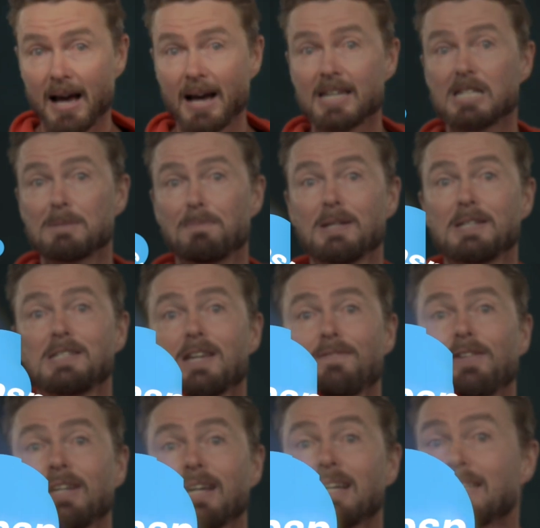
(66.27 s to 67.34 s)
a
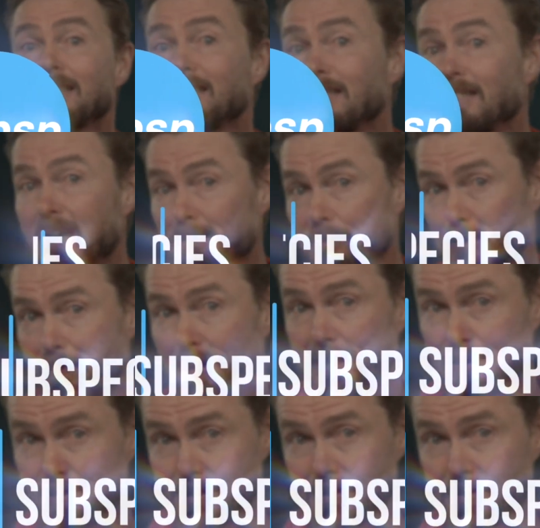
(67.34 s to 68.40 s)
specific
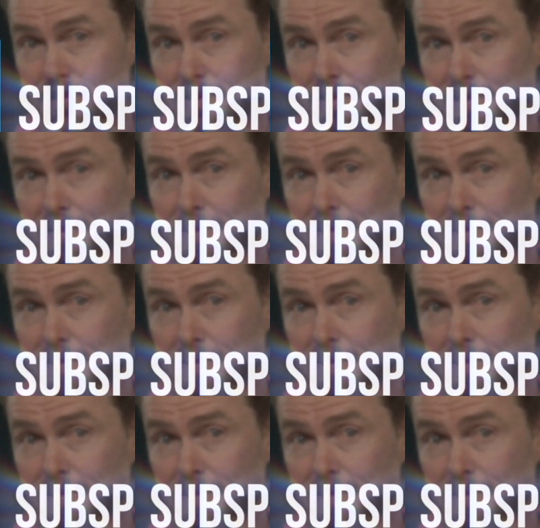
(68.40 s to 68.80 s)
subspecies.